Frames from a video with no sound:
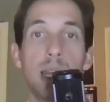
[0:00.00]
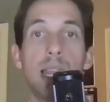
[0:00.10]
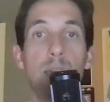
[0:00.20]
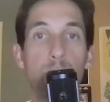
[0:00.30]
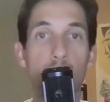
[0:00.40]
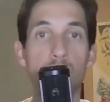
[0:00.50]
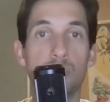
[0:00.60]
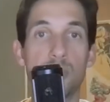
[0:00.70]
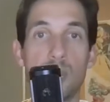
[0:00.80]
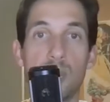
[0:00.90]
Now, of course, we're
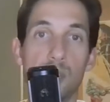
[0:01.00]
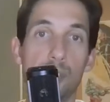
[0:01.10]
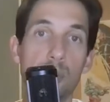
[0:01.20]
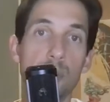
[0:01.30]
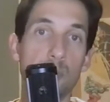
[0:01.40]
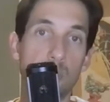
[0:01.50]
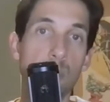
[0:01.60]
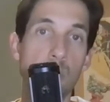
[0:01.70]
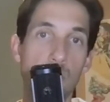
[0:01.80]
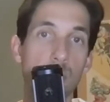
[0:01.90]
seeing issues with the
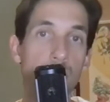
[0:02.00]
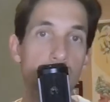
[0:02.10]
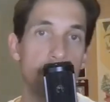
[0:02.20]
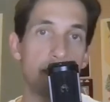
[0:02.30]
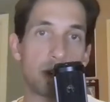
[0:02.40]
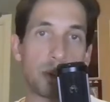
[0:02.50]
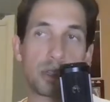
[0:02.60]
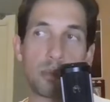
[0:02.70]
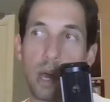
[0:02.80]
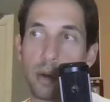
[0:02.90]
model, the
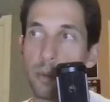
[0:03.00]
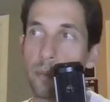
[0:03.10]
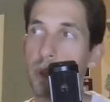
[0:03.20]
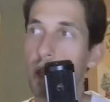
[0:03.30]
subscription model.